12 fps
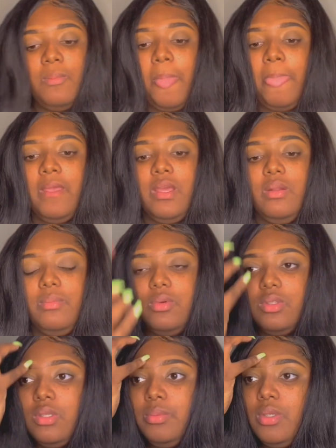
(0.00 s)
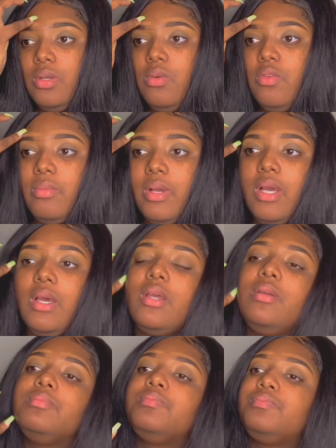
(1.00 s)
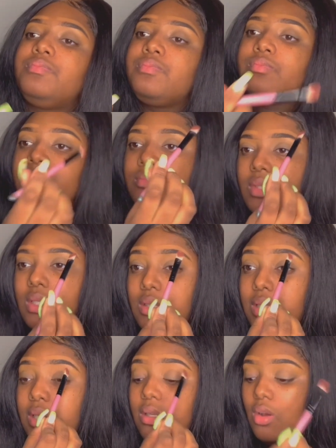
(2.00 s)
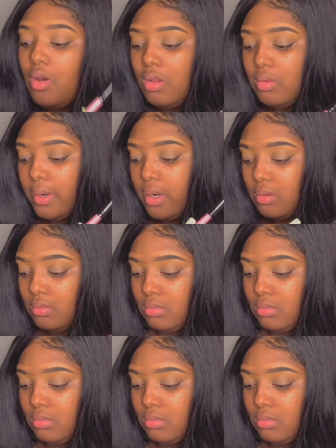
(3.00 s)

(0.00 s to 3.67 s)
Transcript: And I'm gonna put it over my eye, lid all around.